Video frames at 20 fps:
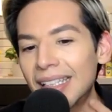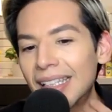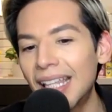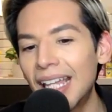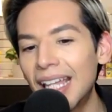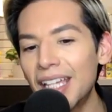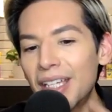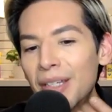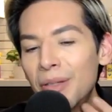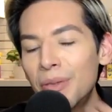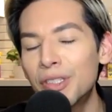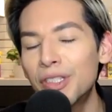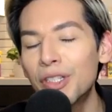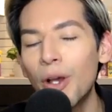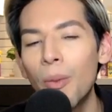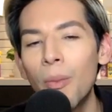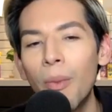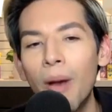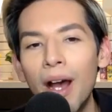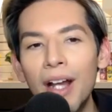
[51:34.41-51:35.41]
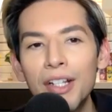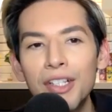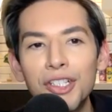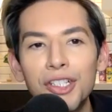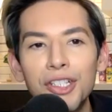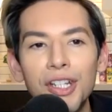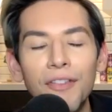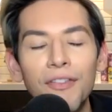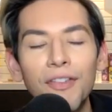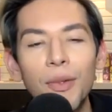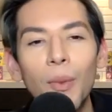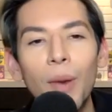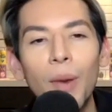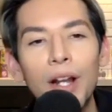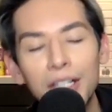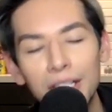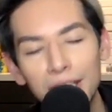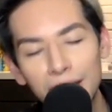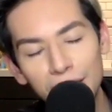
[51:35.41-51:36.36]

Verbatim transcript: Thank you so much. If you're watching